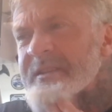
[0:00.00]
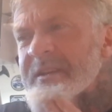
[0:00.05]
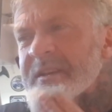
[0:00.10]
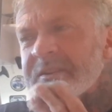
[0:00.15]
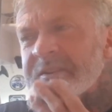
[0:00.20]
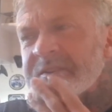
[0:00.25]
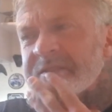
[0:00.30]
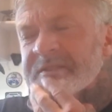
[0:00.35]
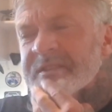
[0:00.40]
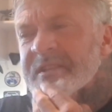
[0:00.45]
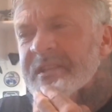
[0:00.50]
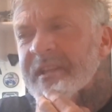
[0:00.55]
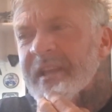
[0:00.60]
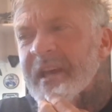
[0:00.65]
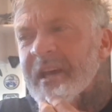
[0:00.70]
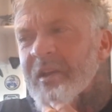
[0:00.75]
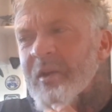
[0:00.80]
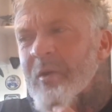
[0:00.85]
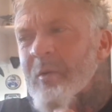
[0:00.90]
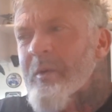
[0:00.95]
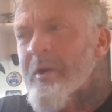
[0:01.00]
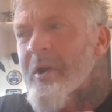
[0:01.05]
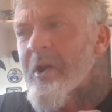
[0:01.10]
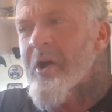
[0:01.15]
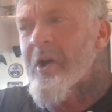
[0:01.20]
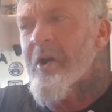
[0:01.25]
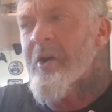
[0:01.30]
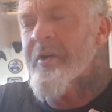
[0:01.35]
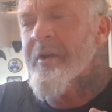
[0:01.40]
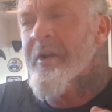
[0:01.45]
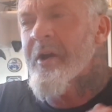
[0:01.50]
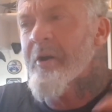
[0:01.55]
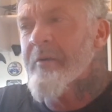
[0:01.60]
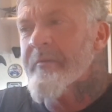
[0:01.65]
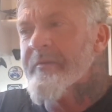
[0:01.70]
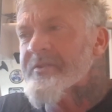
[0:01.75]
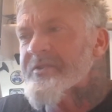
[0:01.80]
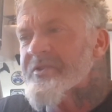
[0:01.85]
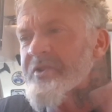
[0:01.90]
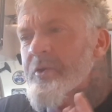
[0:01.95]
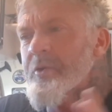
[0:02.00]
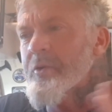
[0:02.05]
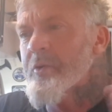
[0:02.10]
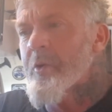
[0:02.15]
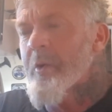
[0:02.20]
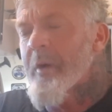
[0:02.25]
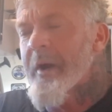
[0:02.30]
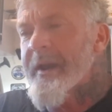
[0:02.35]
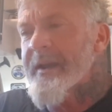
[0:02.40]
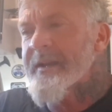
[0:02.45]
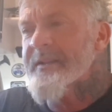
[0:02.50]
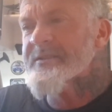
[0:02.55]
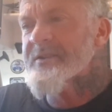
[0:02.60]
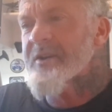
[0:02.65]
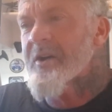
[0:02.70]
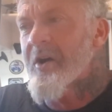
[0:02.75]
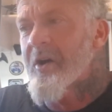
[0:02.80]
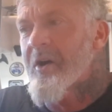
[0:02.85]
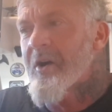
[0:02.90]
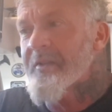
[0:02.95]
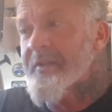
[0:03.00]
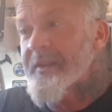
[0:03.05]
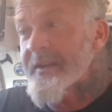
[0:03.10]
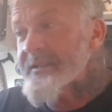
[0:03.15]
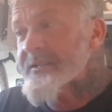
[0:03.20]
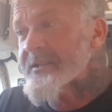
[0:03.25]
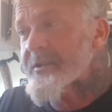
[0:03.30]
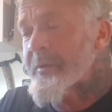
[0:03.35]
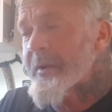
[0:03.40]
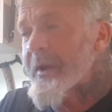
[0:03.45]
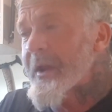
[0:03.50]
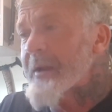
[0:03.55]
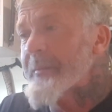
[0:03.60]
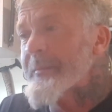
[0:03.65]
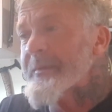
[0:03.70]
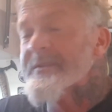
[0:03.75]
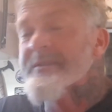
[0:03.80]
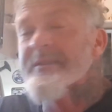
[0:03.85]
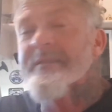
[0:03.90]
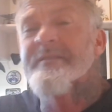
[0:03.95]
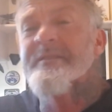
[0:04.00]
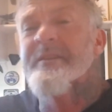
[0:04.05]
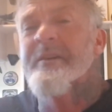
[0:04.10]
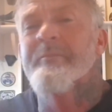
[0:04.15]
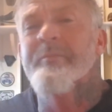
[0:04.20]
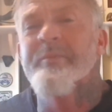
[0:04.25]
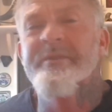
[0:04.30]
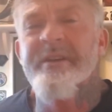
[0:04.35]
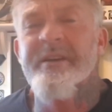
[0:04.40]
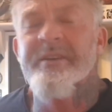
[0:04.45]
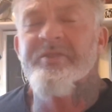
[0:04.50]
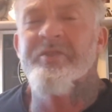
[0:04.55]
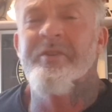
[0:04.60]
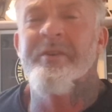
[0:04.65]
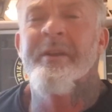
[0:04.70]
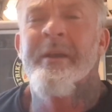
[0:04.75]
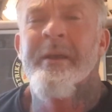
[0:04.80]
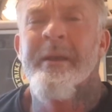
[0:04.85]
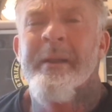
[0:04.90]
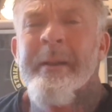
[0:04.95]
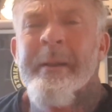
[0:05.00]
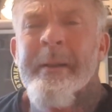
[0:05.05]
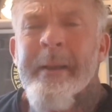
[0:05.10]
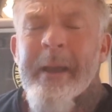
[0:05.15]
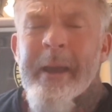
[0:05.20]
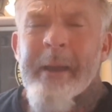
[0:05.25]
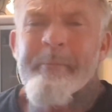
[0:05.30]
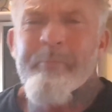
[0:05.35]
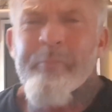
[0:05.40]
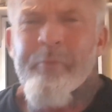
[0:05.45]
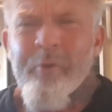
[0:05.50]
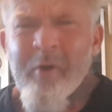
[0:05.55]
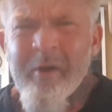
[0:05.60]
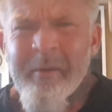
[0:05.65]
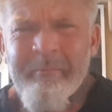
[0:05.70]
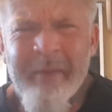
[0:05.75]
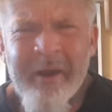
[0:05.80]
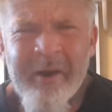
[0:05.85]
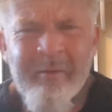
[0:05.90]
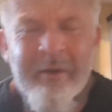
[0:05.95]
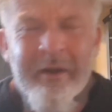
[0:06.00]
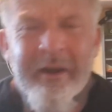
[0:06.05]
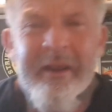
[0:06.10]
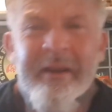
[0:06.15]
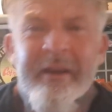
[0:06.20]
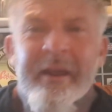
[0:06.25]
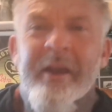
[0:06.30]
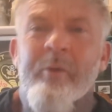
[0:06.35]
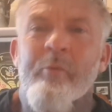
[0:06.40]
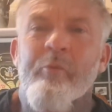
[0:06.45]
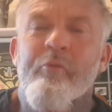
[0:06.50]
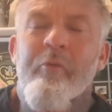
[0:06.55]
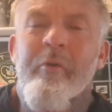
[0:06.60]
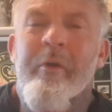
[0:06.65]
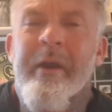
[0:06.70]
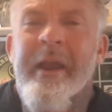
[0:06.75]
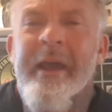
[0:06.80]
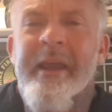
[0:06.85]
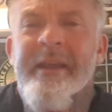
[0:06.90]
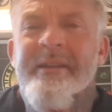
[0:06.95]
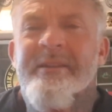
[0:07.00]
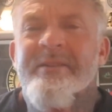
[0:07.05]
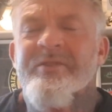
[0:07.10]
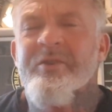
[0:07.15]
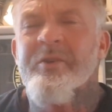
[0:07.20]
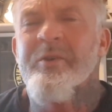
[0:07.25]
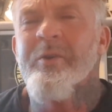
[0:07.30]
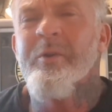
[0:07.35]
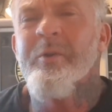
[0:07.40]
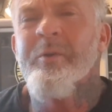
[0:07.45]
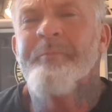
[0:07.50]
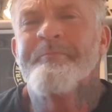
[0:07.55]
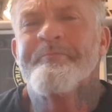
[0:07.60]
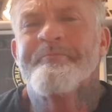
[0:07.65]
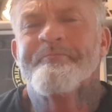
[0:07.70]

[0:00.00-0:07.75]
things that you learn over 2 grades are these 3 elements of self-protection, and primarily they relate to